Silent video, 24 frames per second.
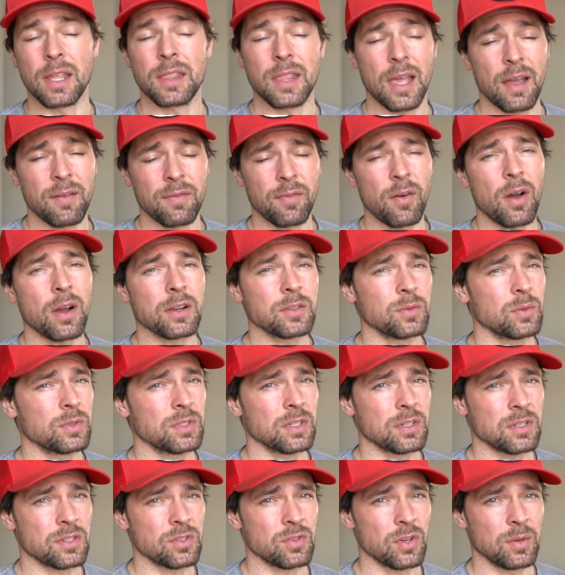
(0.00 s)
And that fox was
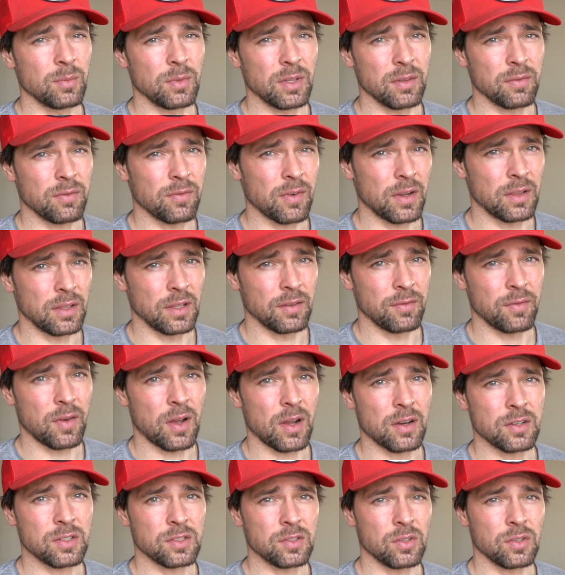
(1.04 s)
extremely friendly fox.